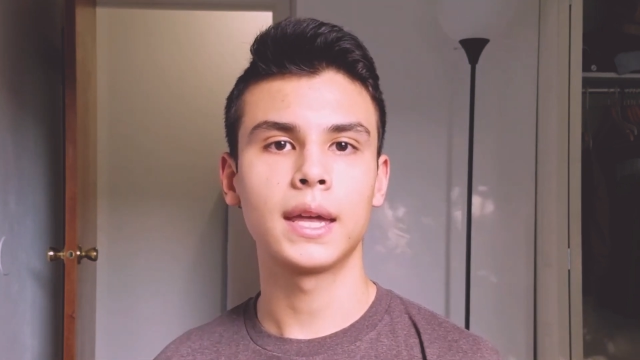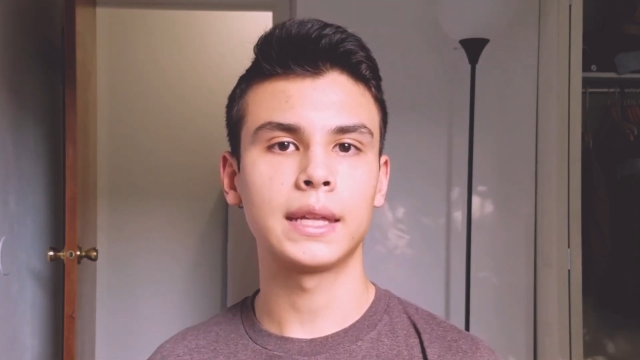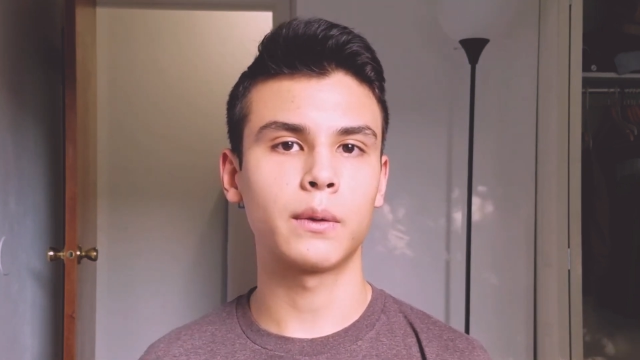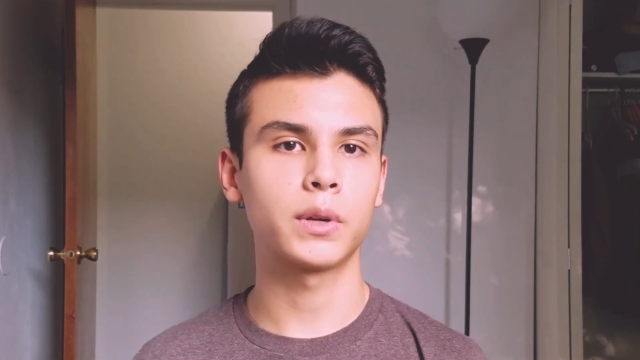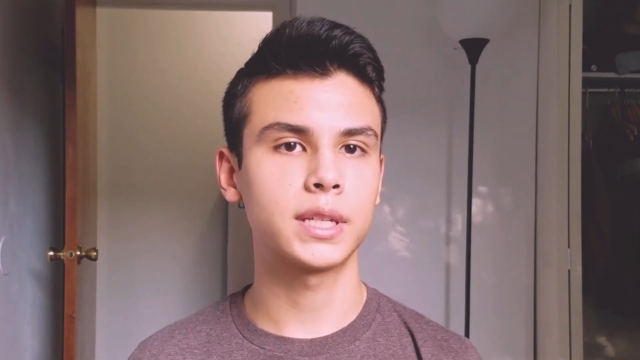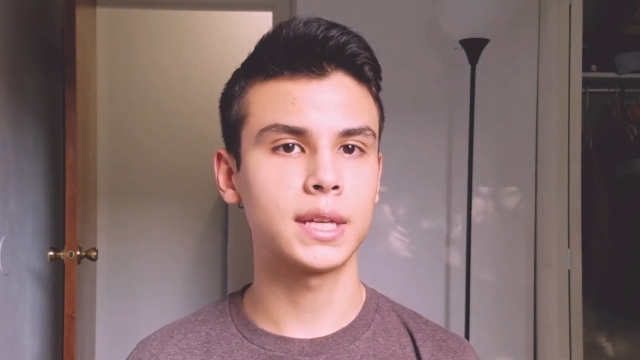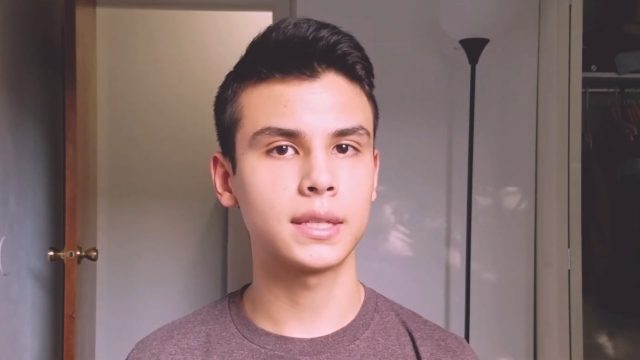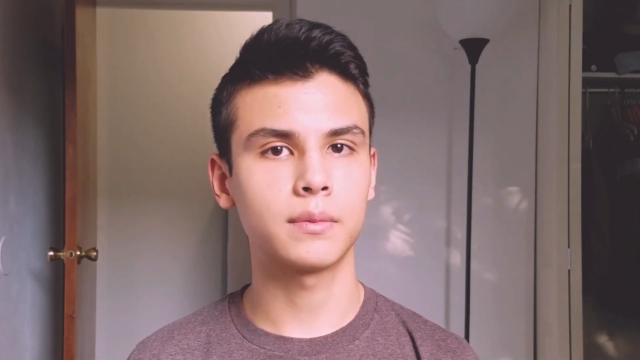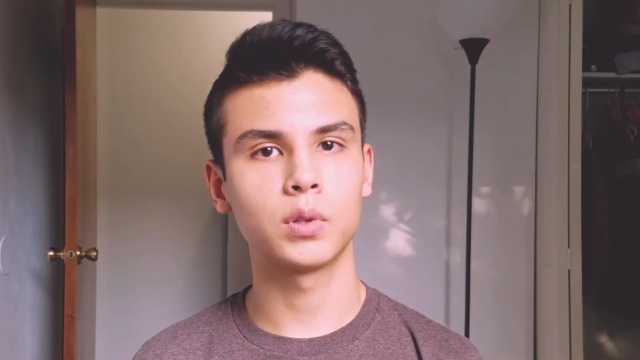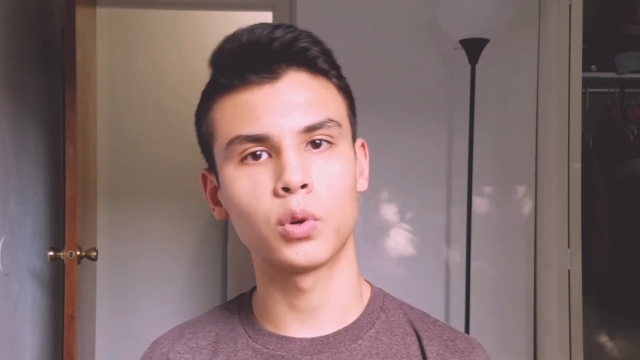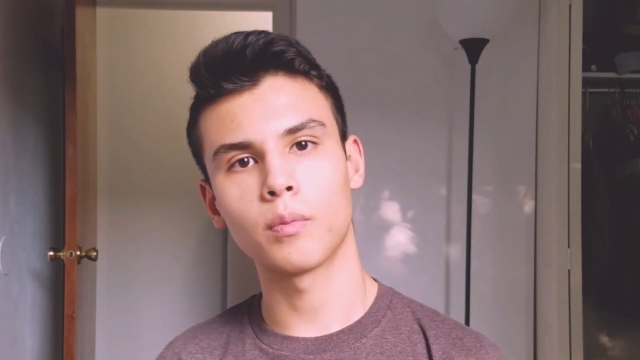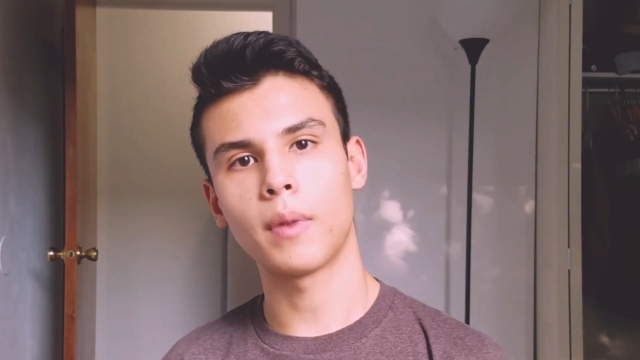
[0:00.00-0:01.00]
Now we're seeing
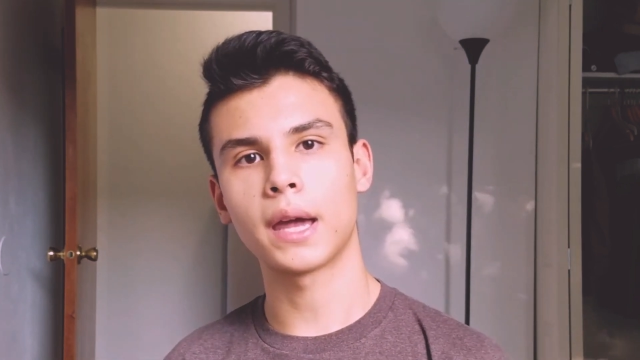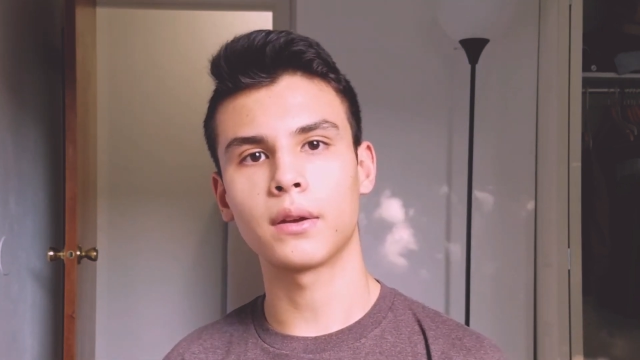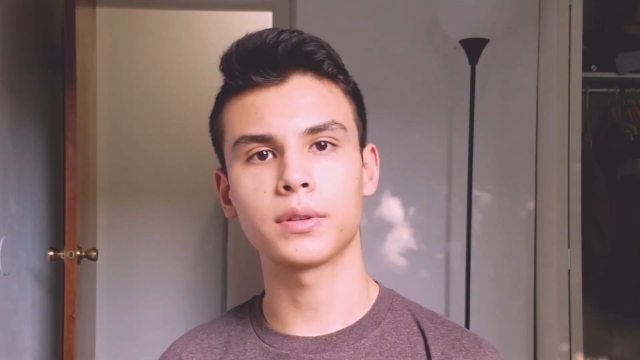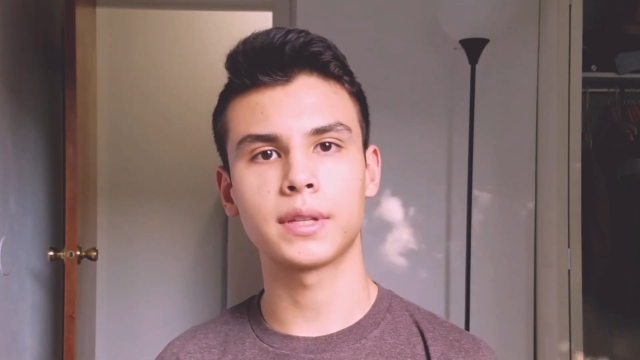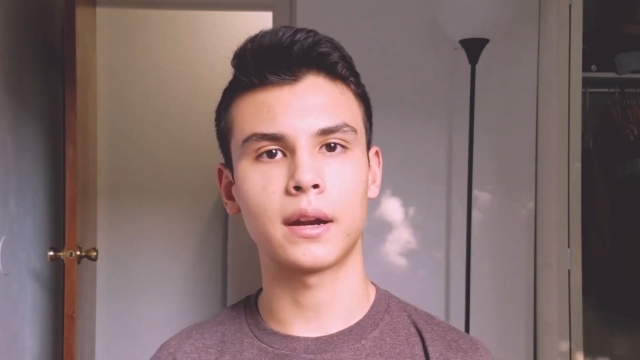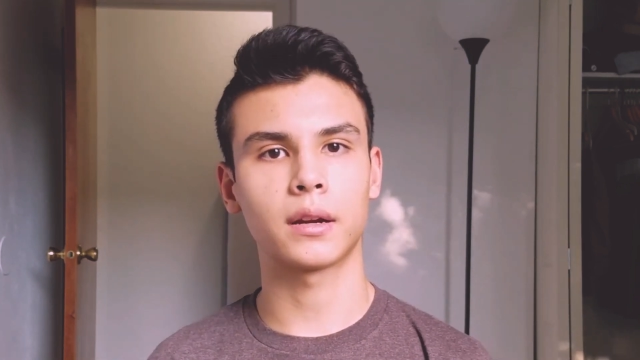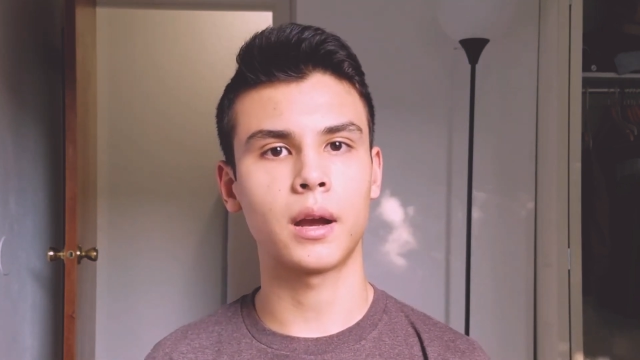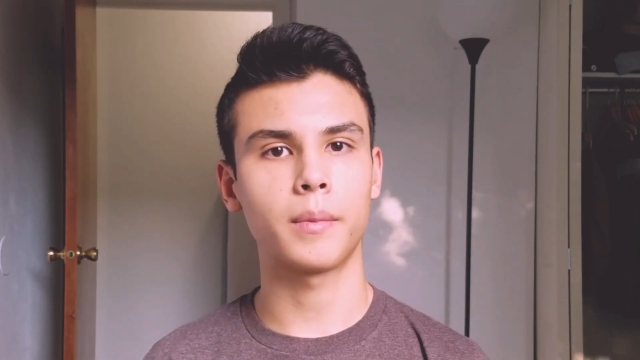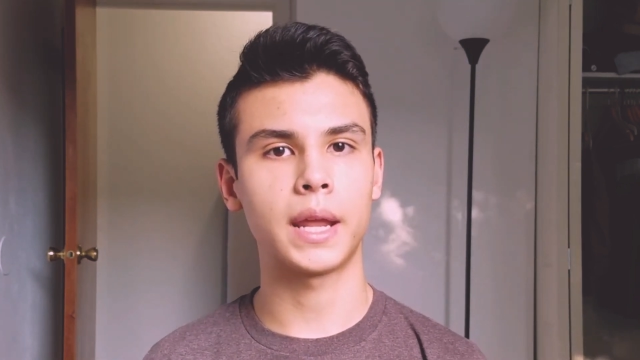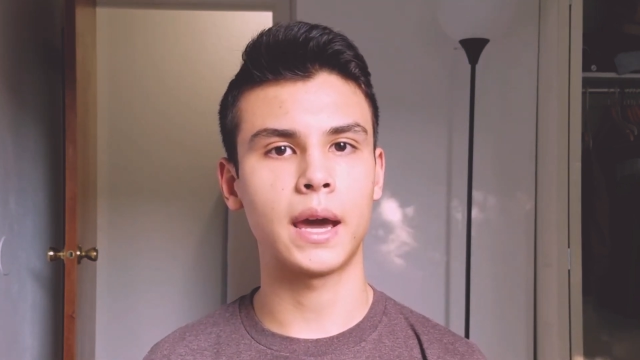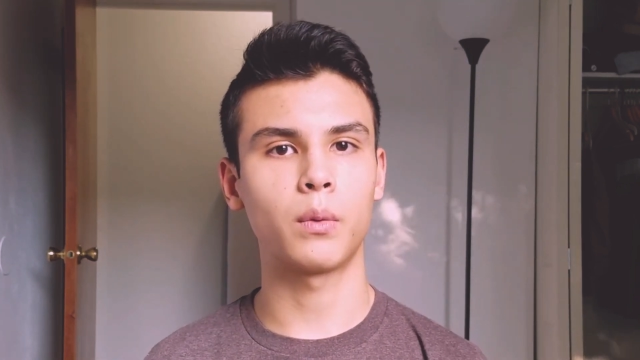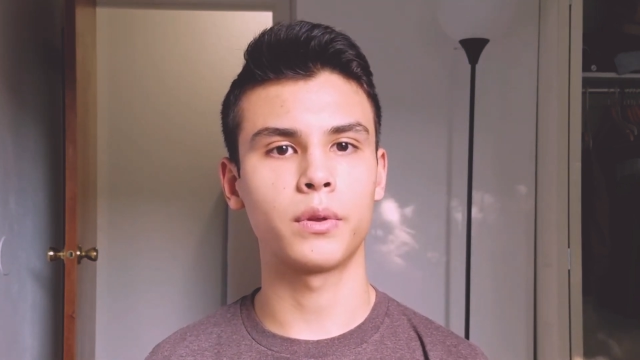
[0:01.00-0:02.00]
some newer models that are
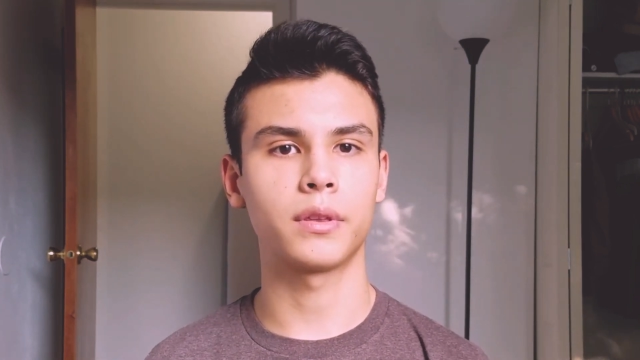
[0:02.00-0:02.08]
coming out